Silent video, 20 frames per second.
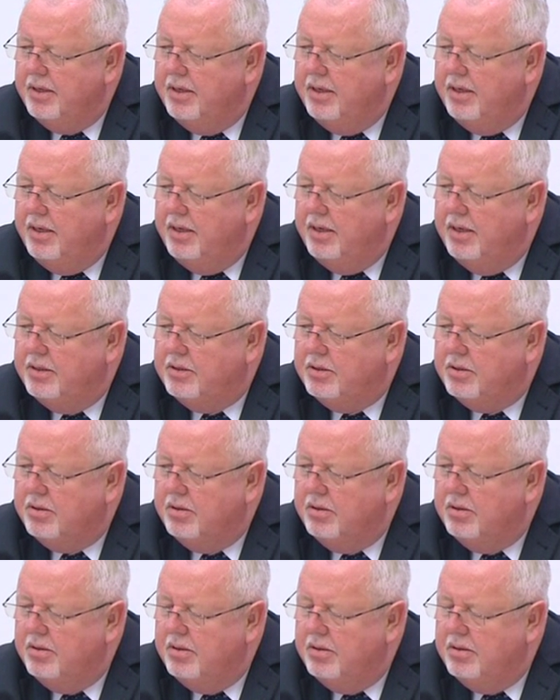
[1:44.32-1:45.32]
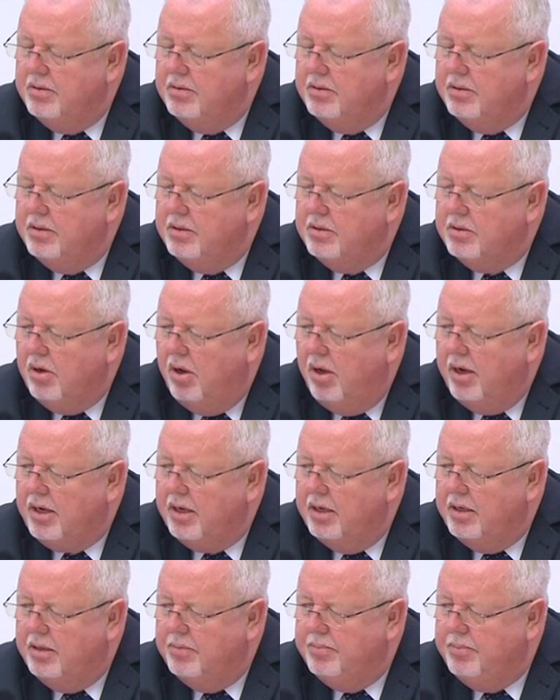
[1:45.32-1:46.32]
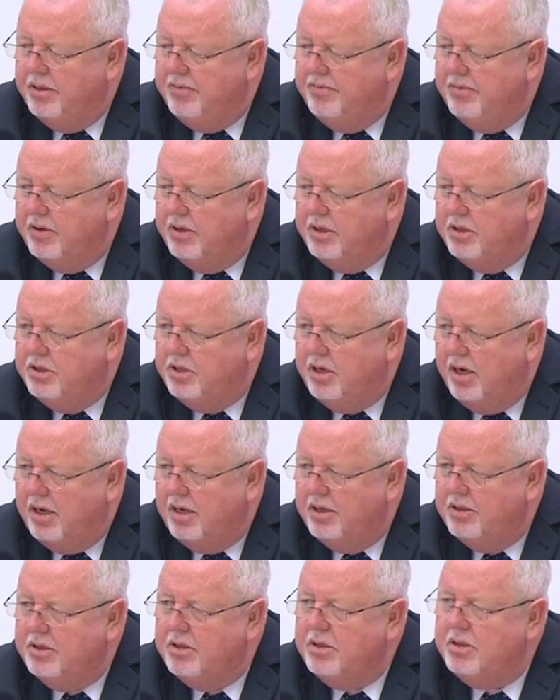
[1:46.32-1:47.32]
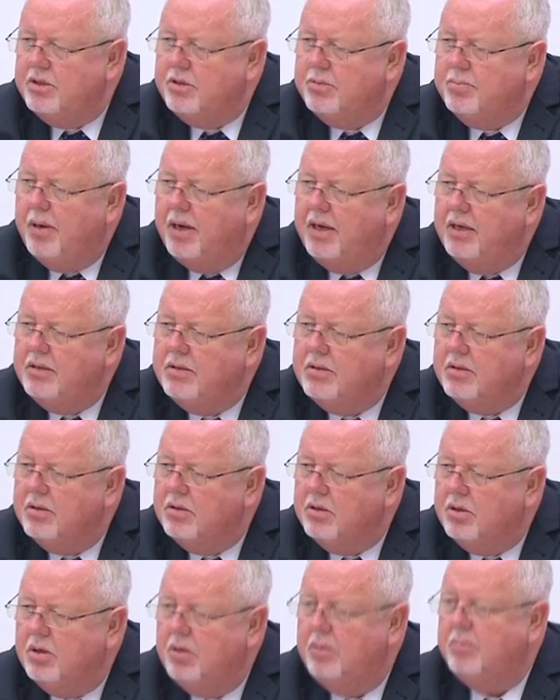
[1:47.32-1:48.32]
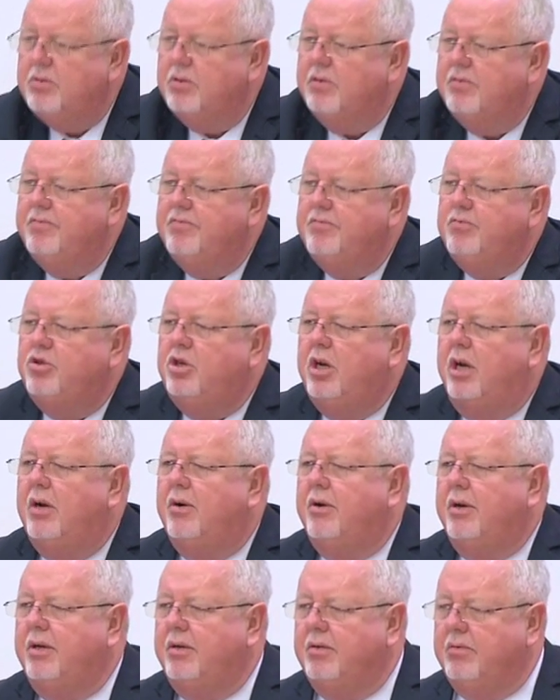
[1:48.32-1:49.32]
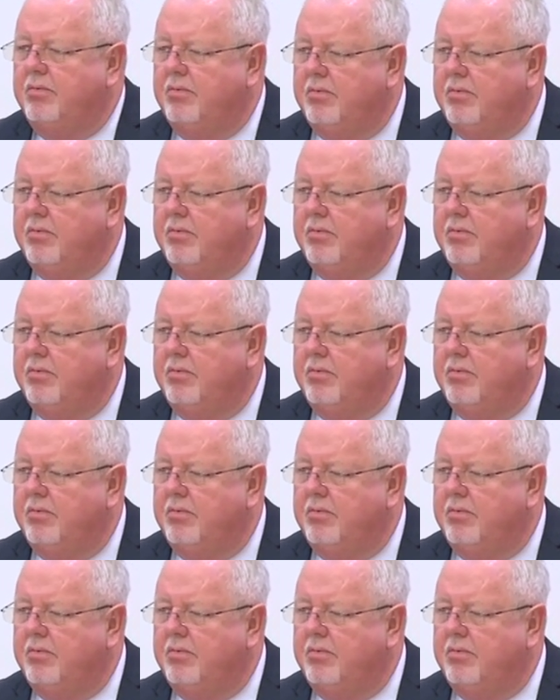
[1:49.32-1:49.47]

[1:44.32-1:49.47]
it's likely to be very challenging space in terms of sharing